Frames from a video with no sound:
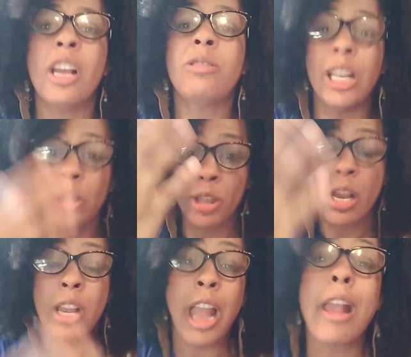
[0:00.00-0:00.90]
get
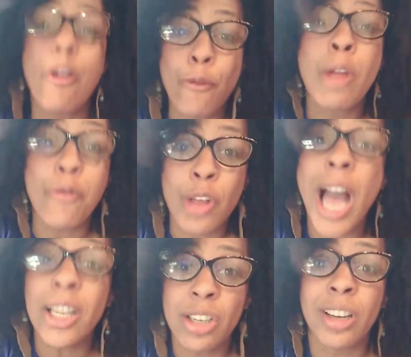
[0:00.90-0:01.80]
your
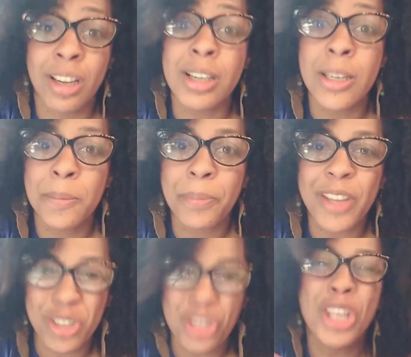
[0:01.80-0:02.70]
reflection good
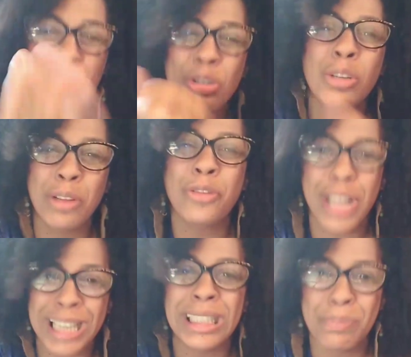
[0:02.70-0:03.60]
so that you can
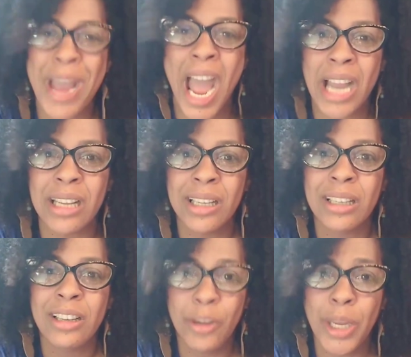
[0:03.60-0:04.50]
reflect it back.
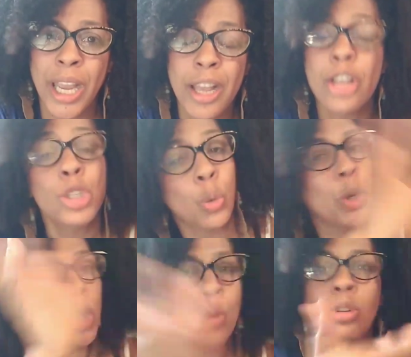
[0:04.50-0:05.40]
Okay? So
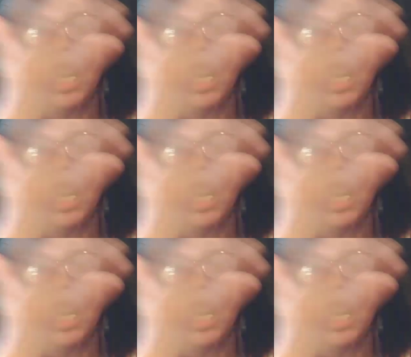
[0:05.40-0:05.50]
when you